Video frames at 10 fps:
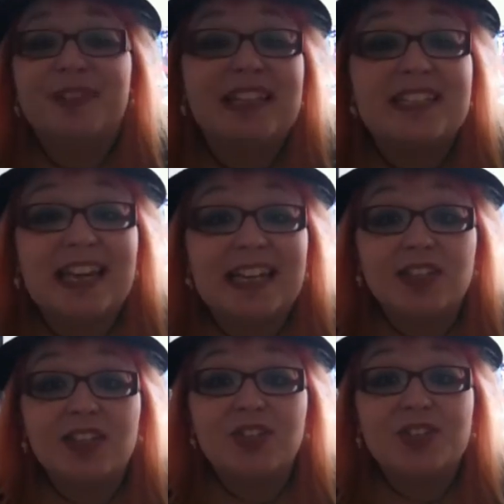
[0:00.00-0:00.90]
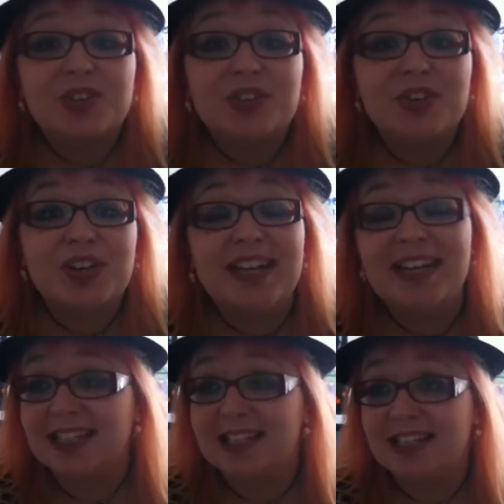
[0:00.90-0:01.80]
You can say it's a long story,
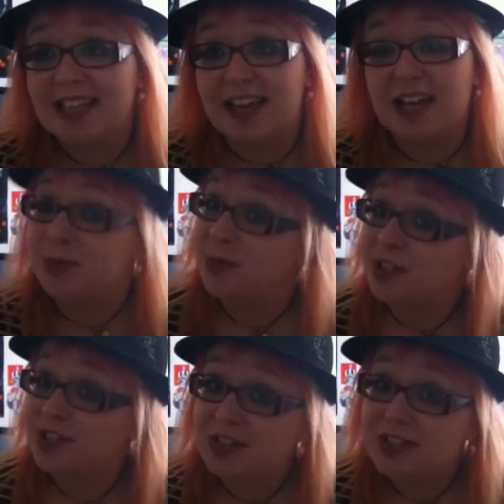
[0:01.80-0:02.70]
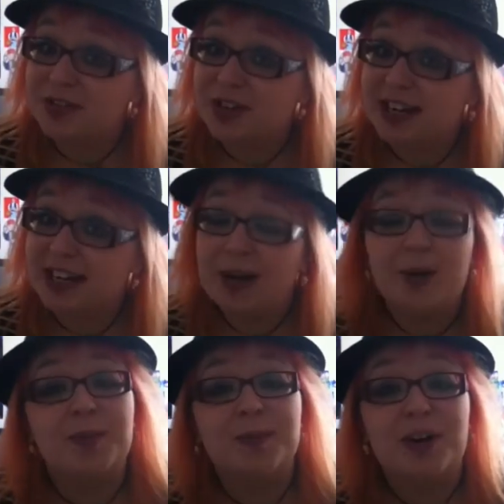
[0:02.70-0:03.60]
you can say I don't want to discuss it right
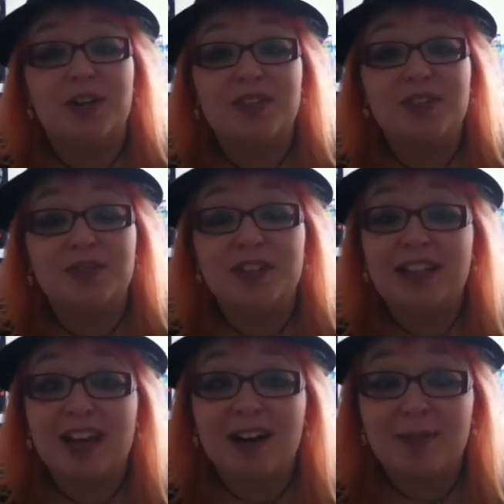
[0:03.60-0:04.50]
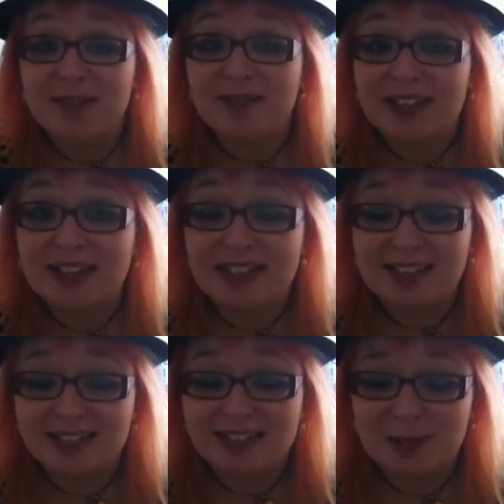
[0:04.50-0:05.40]
now, or if you really are
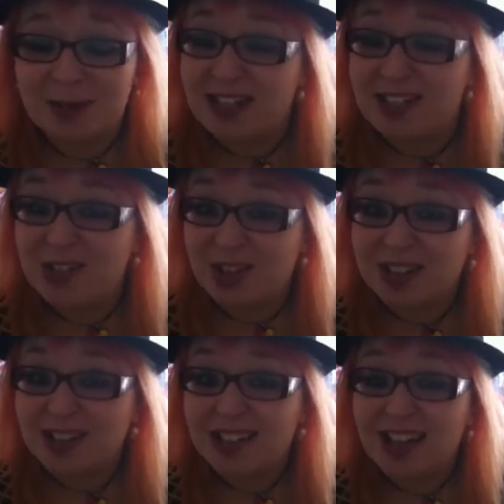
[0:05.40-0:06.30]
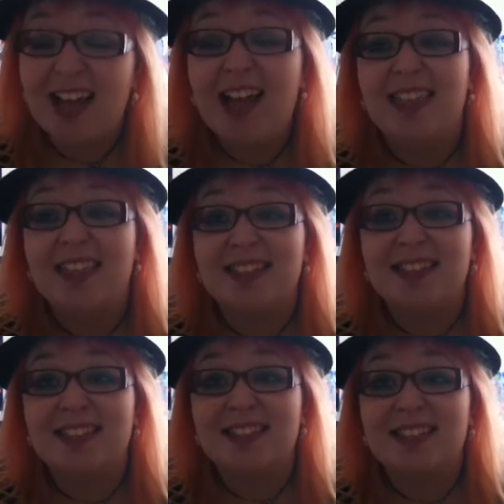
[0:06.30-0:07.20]
feeling quite strong,
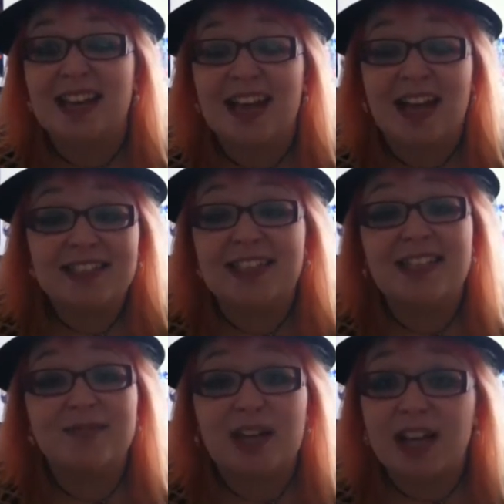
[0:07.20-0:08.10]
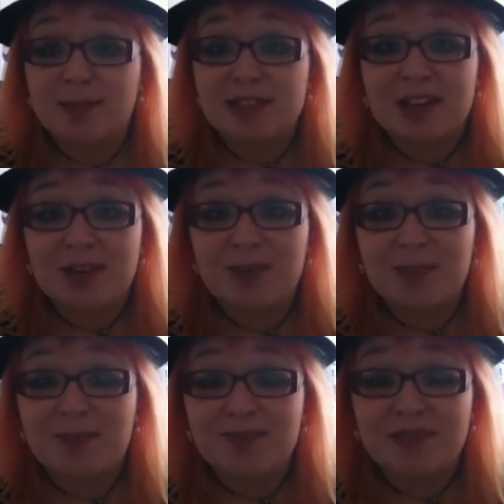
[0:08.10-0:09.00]
then say I did it, I hurt
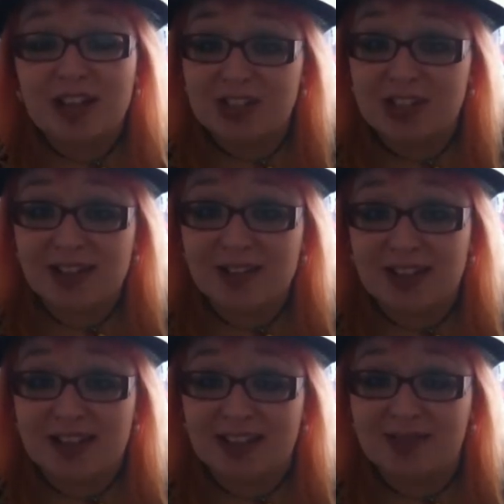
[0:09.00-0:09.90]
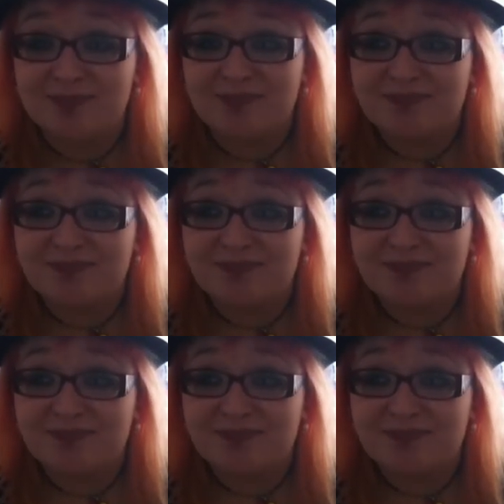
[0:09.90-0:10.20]
myself, and just leave it at that.